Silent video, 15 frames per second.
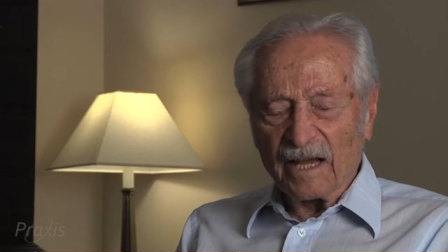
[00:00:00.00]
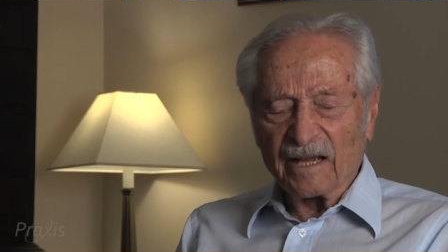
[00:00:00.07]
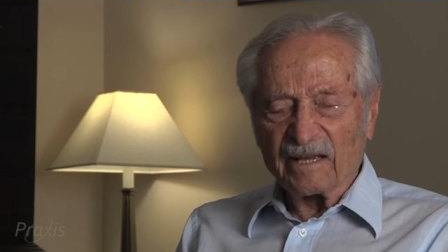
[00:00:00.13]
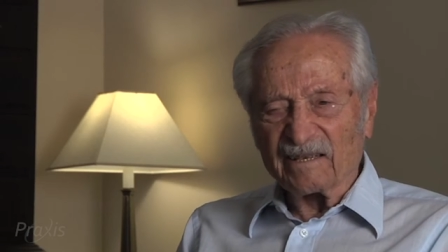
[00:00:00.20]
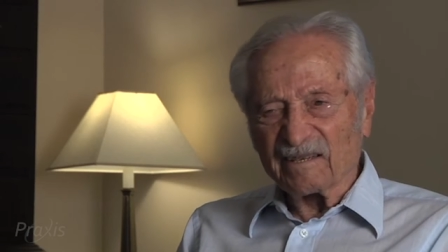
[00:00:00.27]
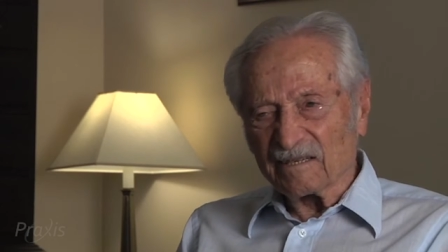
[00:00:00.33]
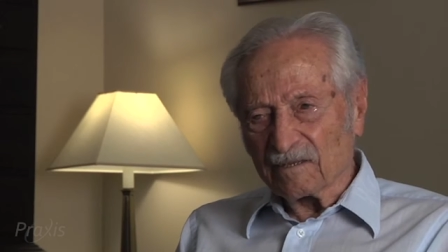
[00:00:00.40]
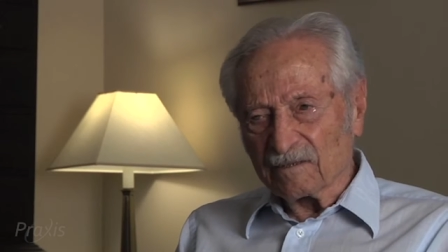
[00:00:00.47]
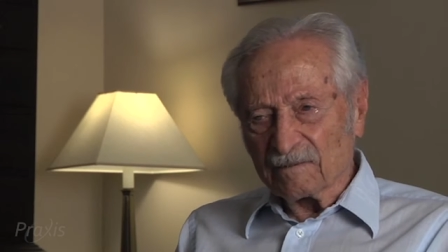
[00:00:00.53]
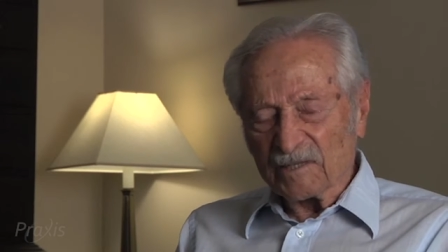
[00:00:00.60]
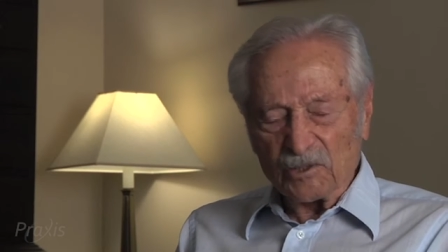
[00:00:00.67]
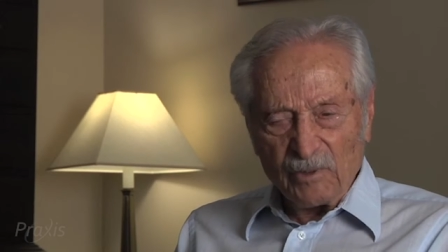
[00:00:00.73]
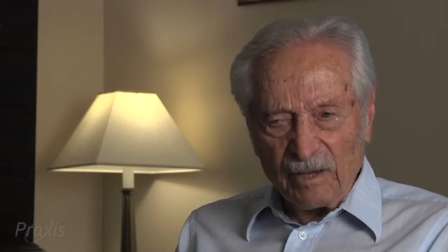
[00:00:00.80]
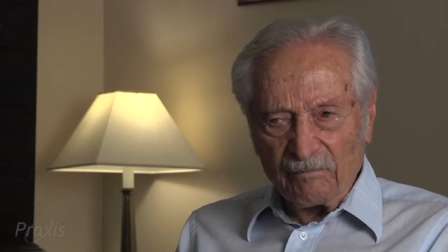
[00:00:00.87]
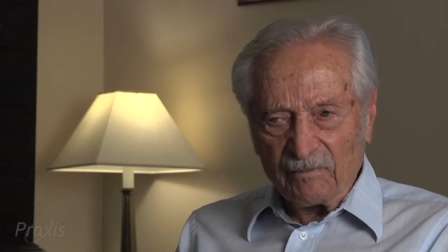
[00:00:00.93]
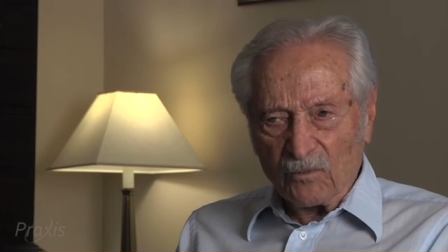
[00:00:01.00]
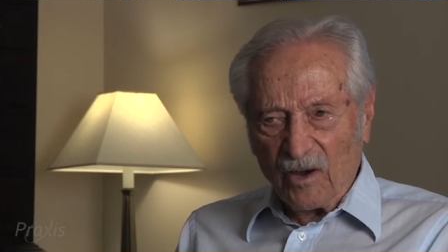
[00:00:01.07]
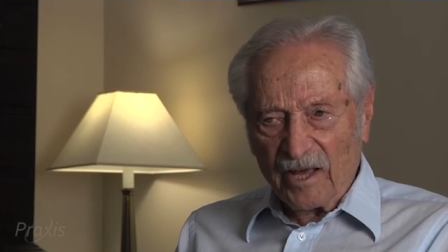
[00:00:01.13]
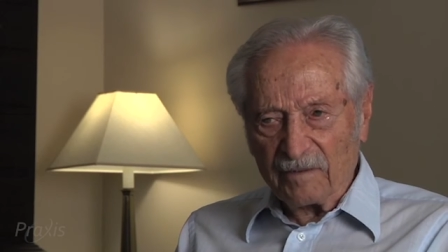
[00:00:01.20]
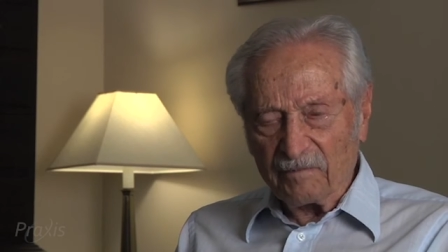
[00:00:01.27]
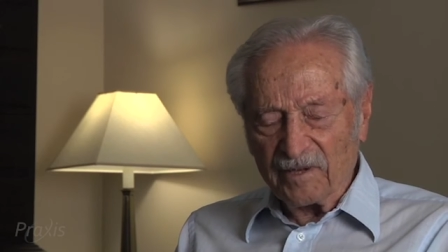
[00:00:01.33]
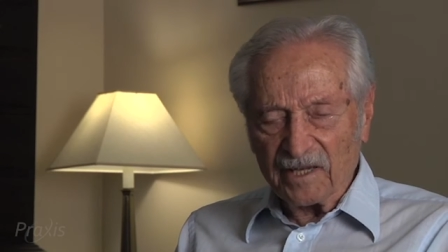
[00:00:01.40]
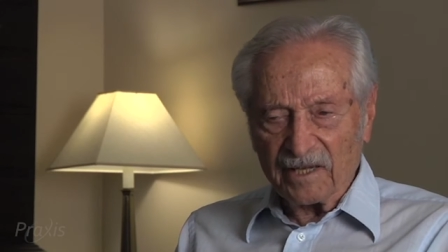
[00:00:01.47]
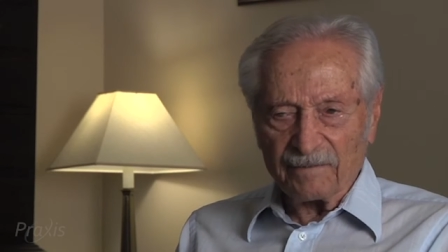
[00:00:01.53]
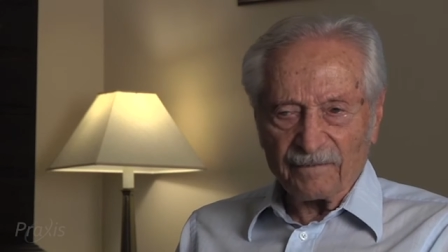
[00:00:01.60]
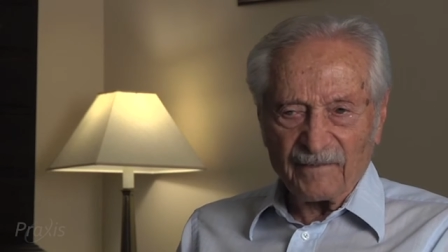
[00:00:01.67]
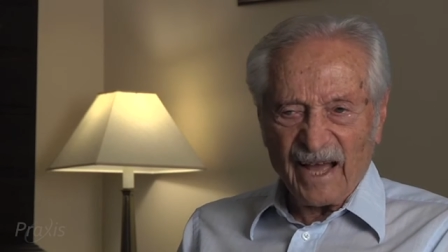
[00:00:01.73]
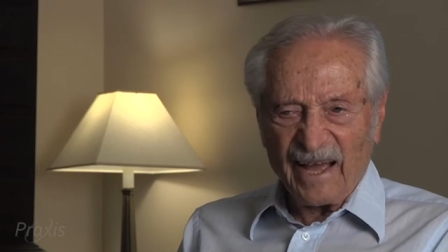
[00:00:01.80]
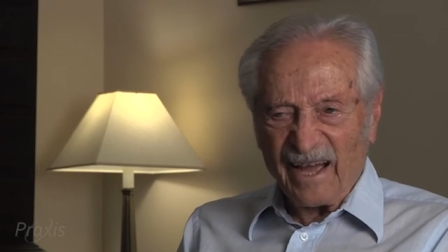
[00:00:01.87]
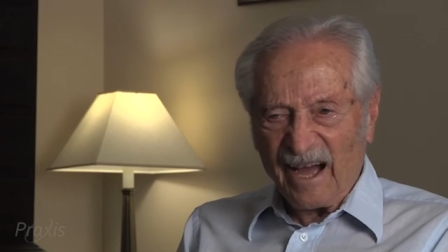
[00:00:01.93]
I swim quite a
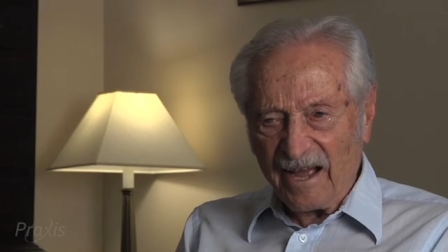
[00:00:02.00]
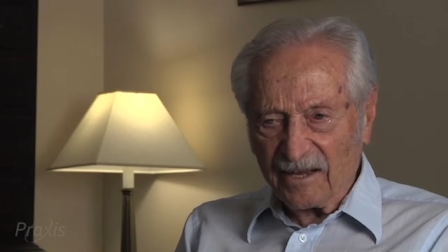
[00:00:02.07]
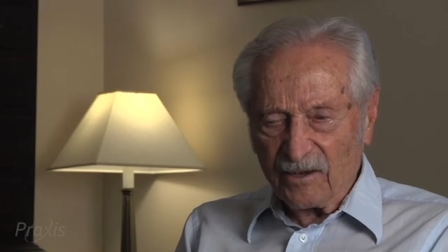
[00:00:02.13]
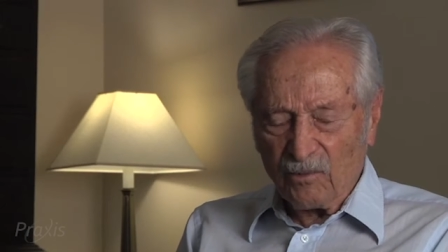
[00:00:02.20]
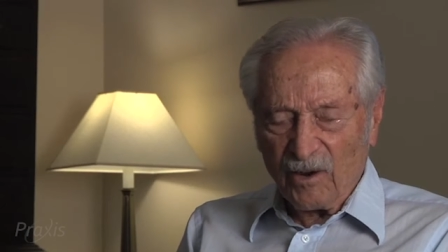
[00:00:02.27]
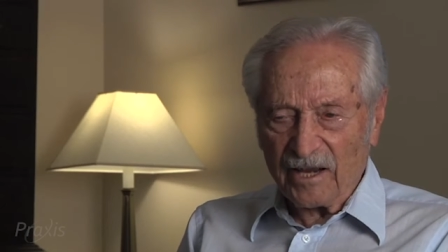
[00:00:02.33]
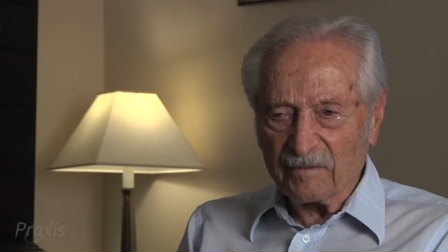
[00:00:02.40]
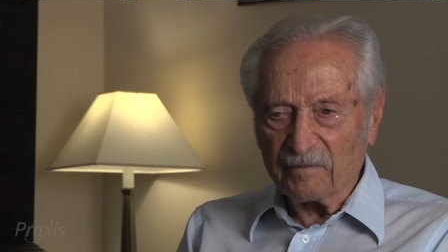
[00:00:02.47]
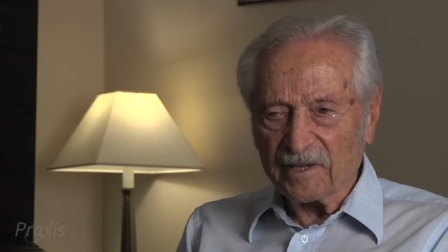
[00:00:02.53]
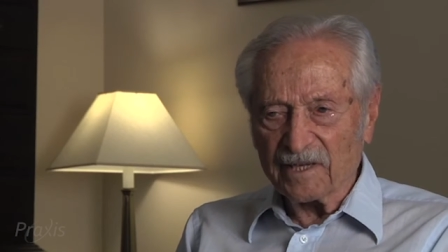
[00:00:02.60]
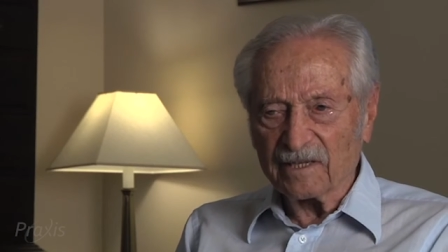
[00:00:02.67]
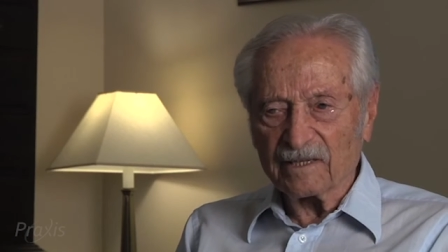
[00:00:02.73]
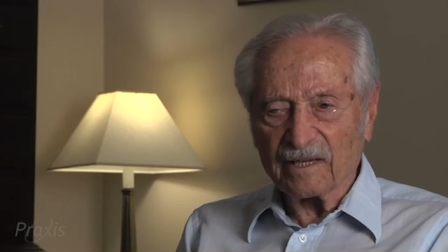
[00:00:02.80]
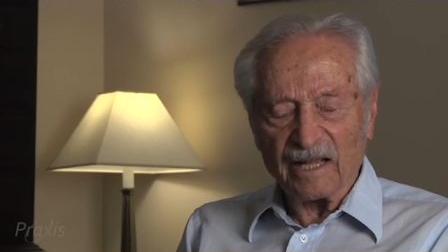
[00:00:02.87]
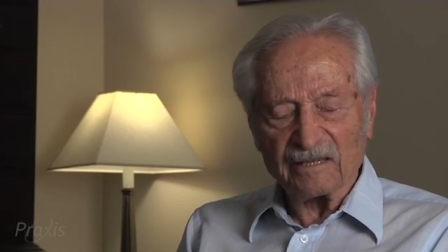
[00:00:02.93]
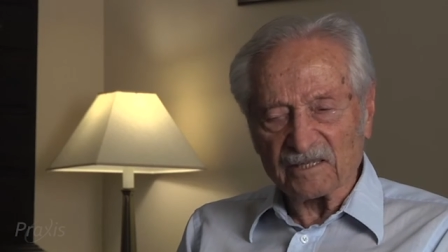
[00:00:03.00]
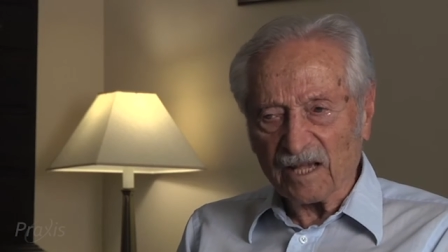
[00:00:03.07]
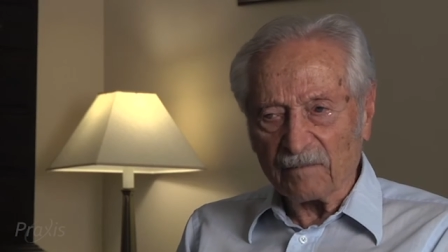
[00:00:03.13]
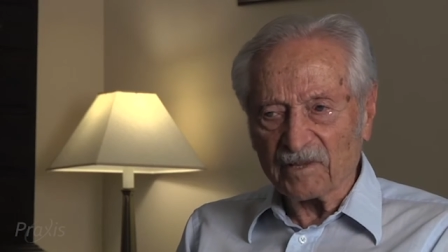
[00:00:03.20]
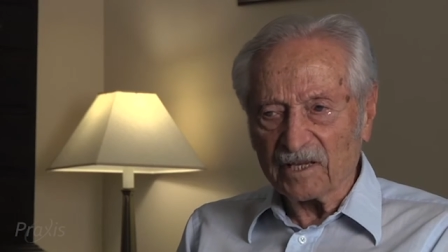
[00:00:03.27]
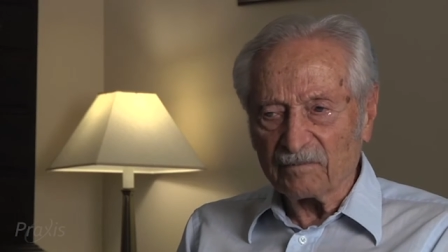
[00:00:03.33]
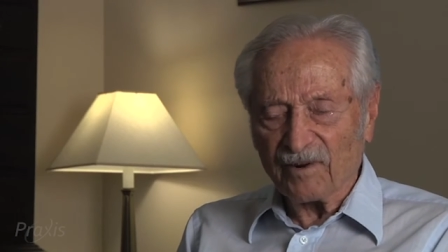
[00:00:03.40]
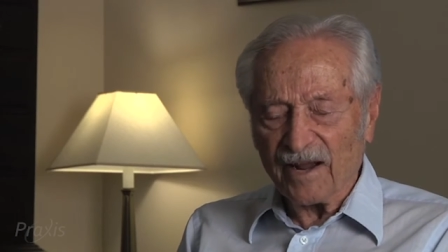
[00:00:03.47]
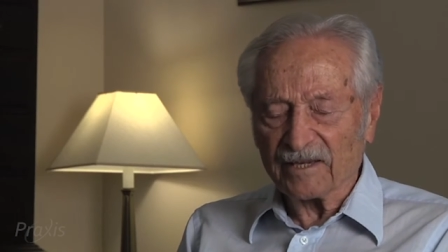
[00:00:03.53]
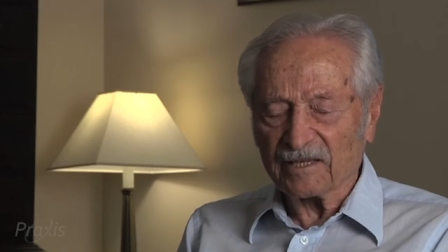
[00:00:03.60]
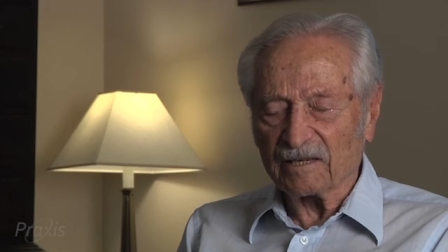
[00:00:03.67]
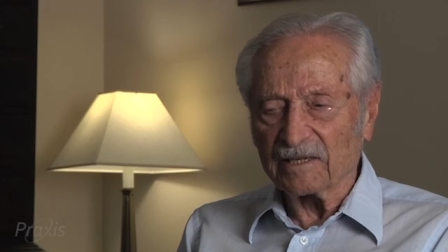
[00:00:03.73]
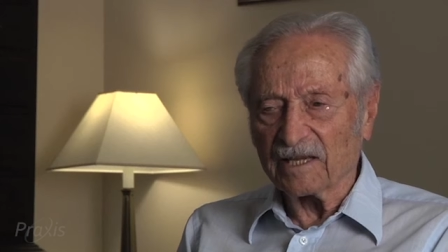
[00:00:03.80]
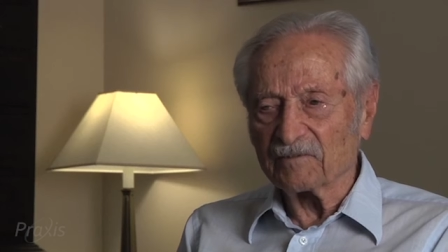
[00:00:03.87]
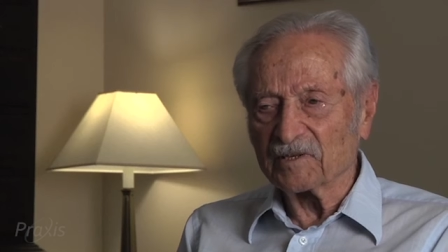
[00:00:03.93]
bit, I hike quite a bit, and something
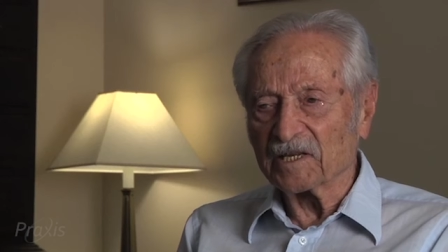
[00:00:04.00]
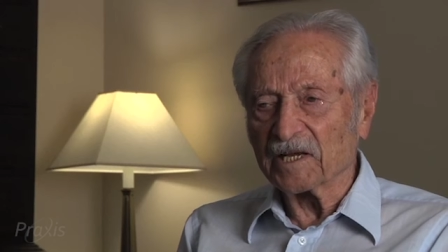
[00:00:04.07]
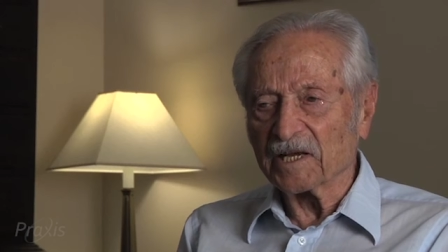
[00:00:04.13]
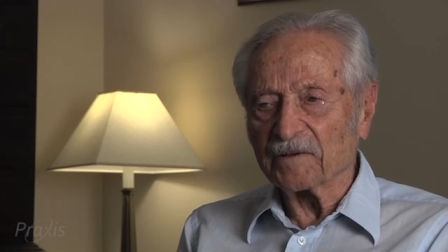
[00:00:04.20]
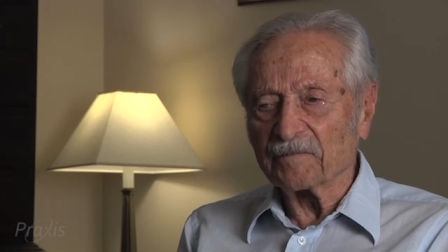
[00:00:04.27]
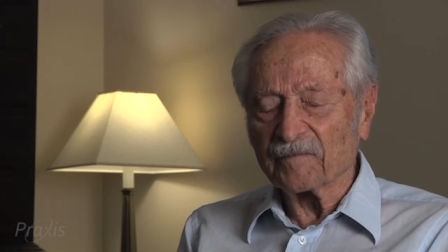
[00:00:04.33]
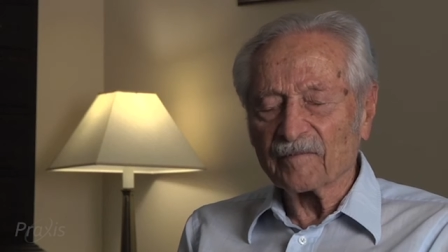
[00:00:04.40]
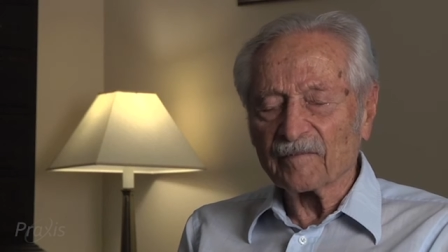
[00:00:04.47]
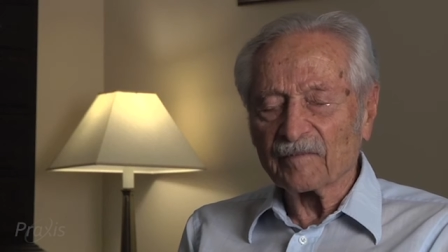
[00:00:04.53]
practically every day.